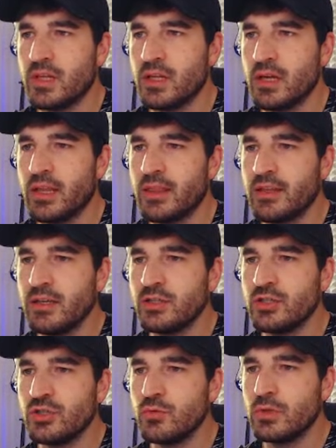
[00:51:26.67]
I think it
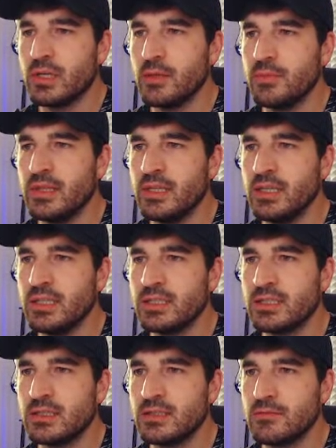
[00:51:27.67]
should keep
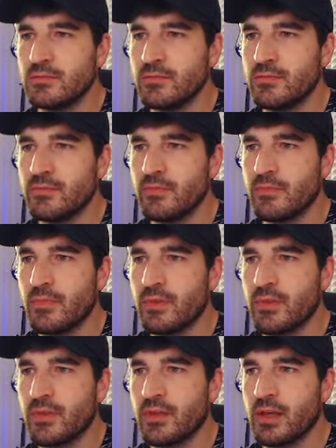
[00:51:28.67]
this
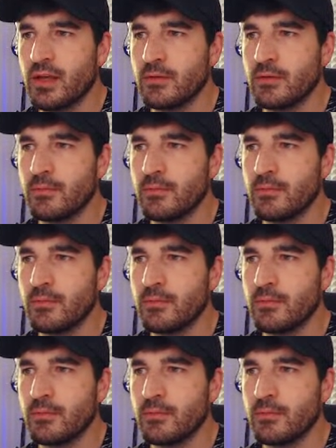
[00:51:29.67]
thing.